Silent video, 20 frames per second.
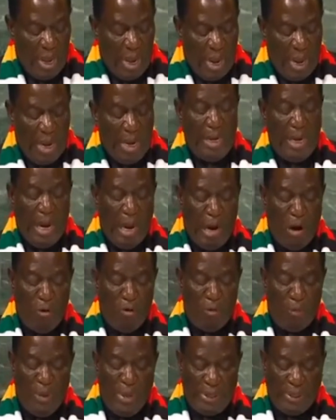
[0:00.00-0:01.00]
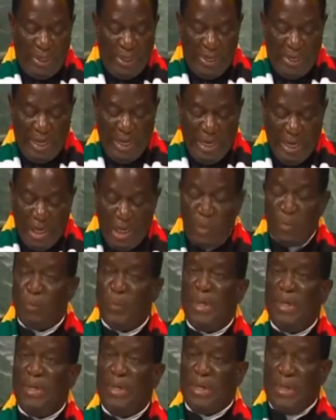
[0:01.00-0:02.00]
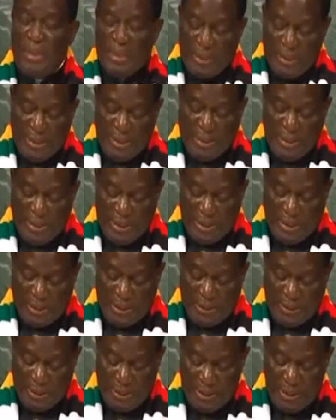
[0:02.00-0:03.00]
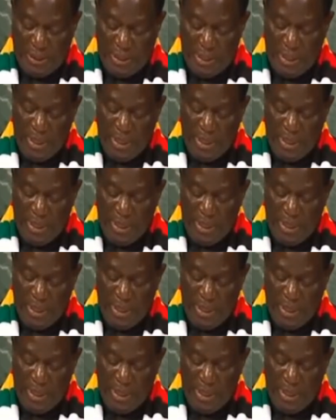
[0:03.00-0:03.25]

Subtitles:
are now making independent decisions